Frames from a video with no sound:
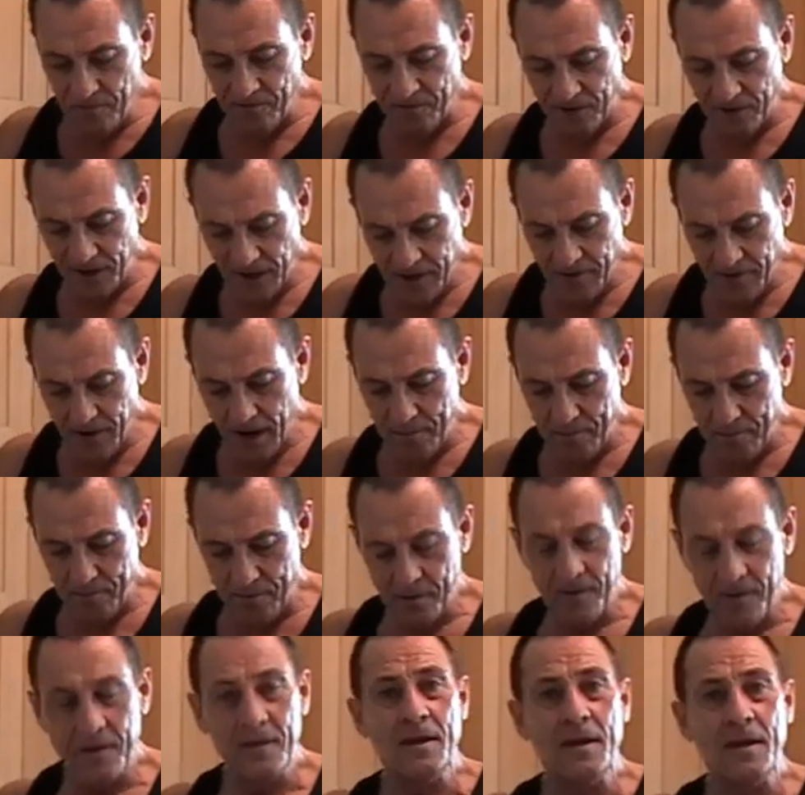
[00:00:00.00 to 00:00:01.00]
fill you up,
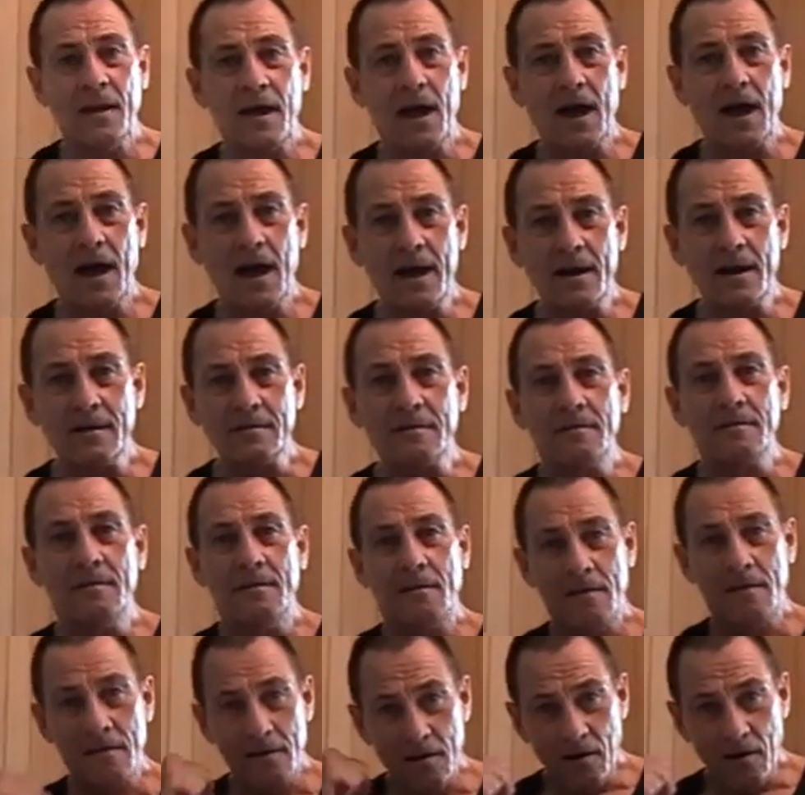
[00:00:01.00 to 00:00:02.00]
and
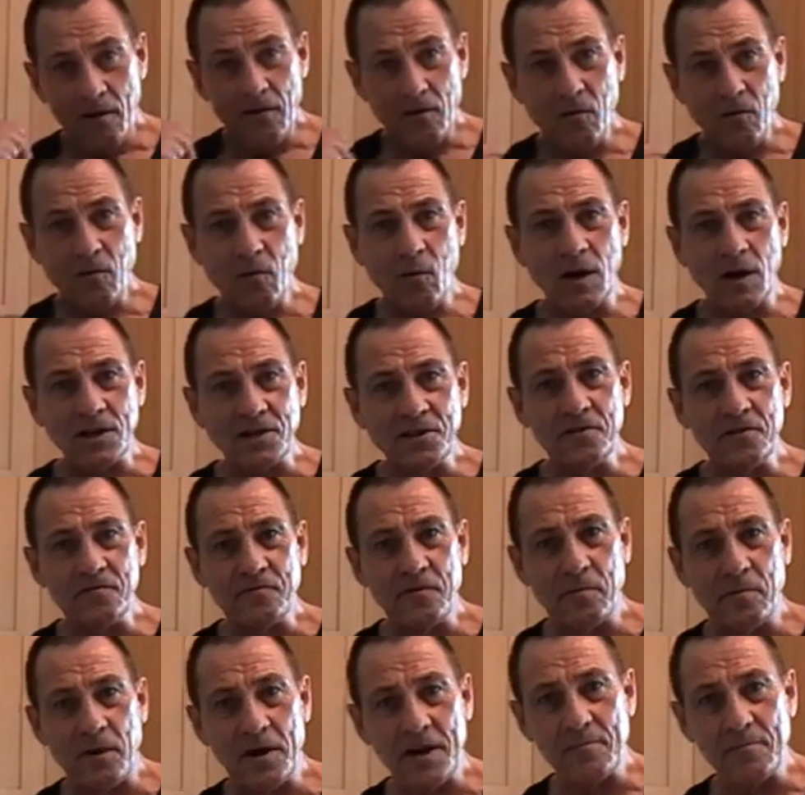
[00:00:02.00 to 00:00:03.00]
quite good
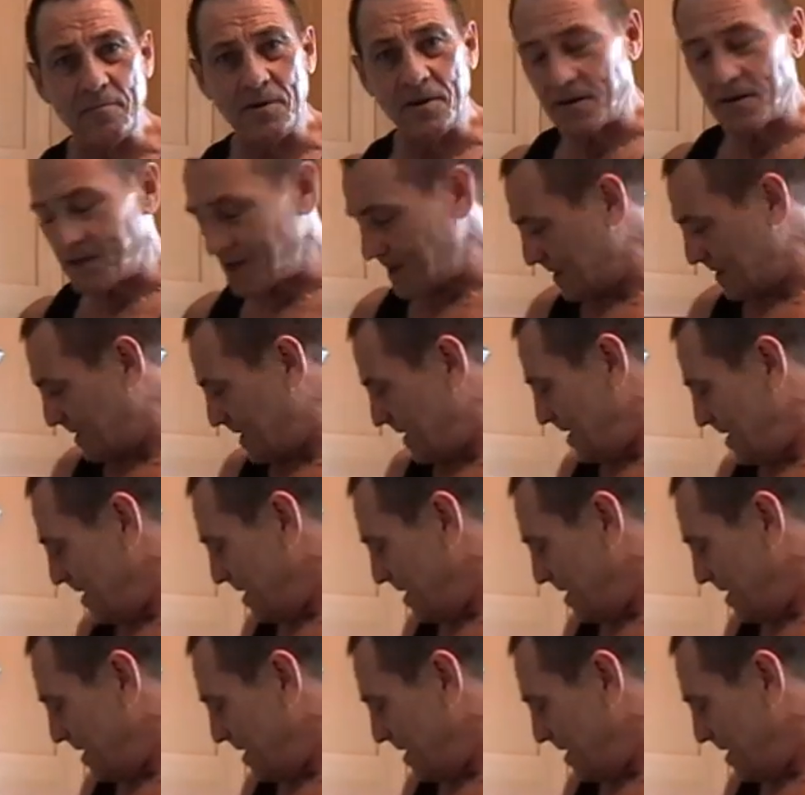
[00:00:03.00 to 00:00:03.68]
for bodybuilding.